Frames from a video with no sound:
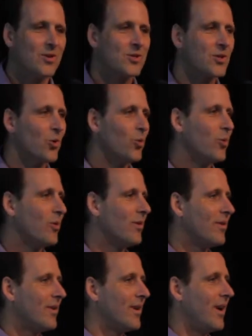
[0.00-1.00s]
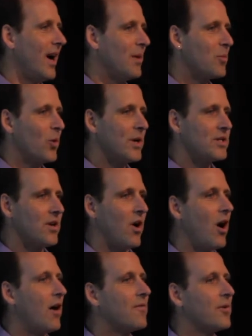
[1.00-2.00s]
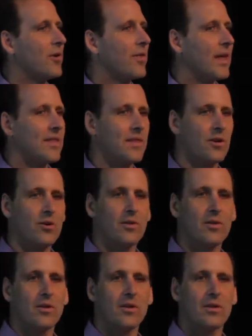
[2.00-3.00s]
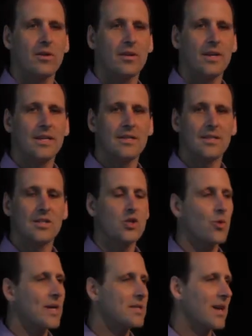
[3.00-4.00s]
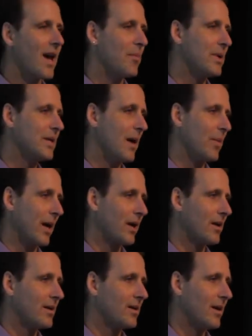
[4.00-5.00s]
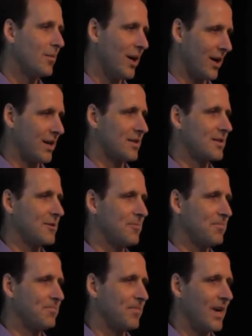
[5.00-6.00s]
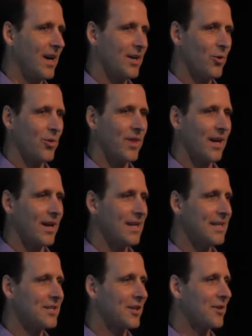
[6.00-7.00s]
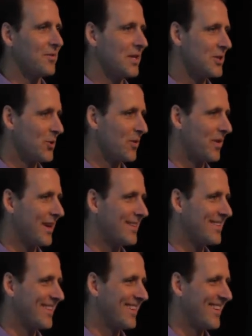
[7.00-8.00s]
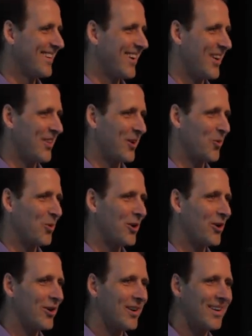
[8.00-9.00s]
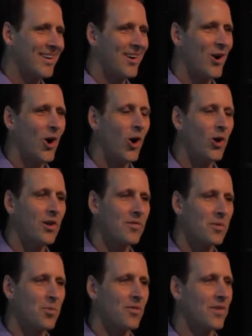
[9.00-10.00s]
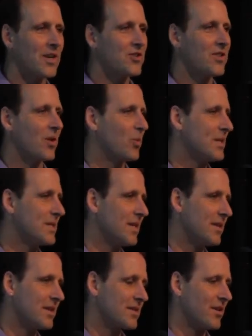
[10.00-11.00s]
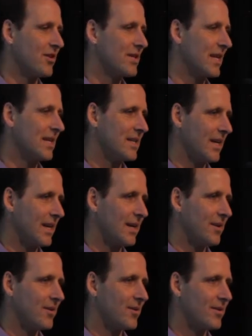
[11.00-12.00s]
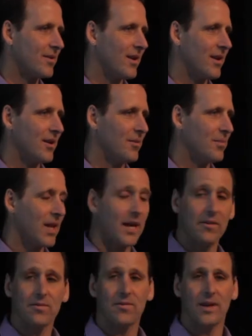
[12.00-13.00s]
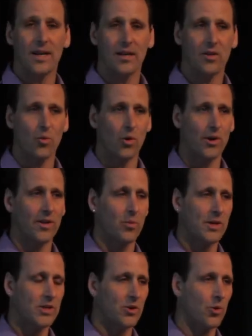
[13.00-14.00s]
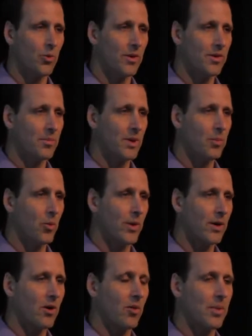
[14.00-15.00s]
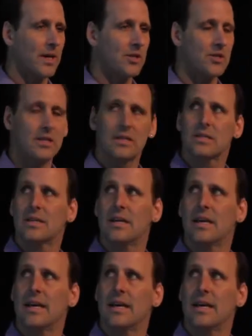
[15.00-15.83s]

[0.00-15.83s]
So I'm going to offer that there is a stress epidemic among us. I don't think I need to convince you of that. I think we're all of the profession that we see this in our day-to-day life and in the work that we do with people we call patients.